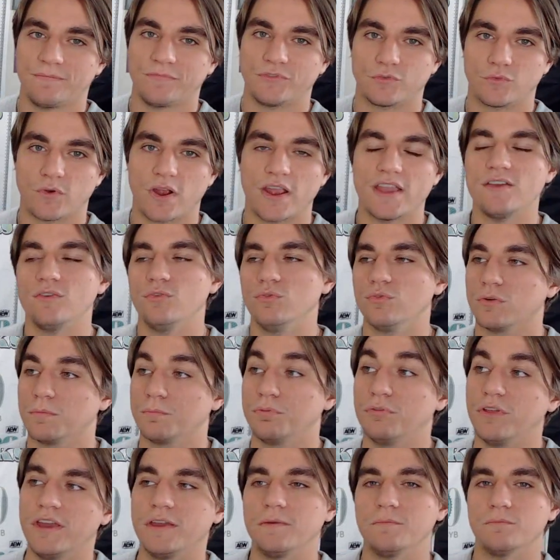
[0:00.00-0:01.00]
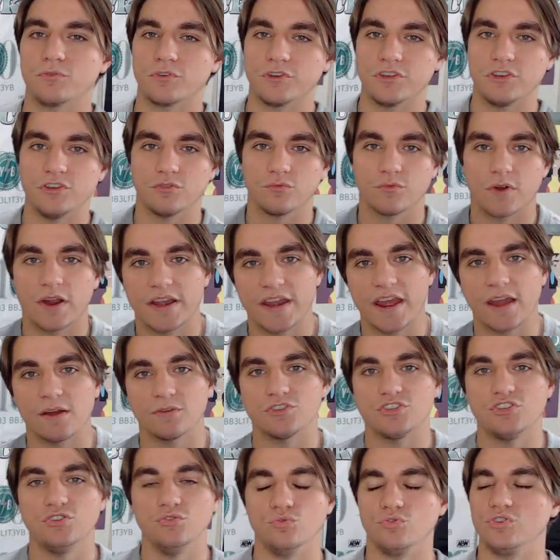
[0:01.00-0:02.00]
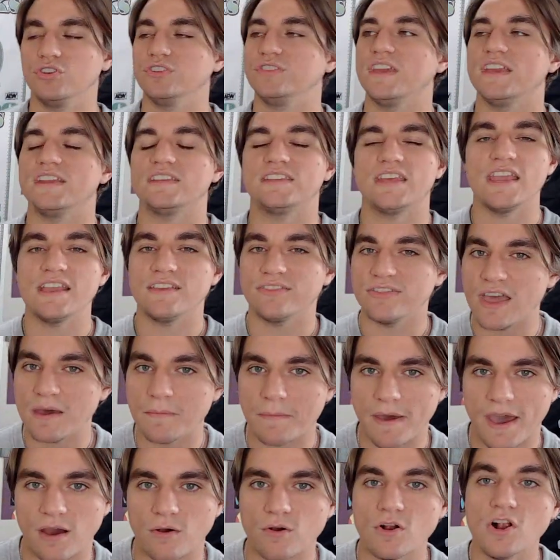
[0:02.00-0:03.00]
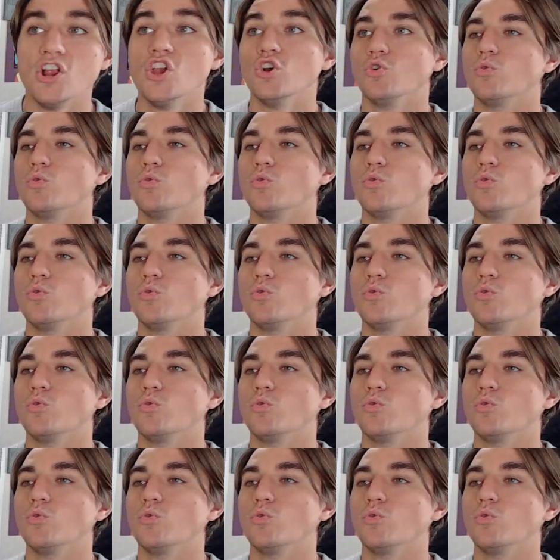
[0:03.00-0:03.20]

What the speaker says: right, who are playing pretty good right now, too. Could they take them out?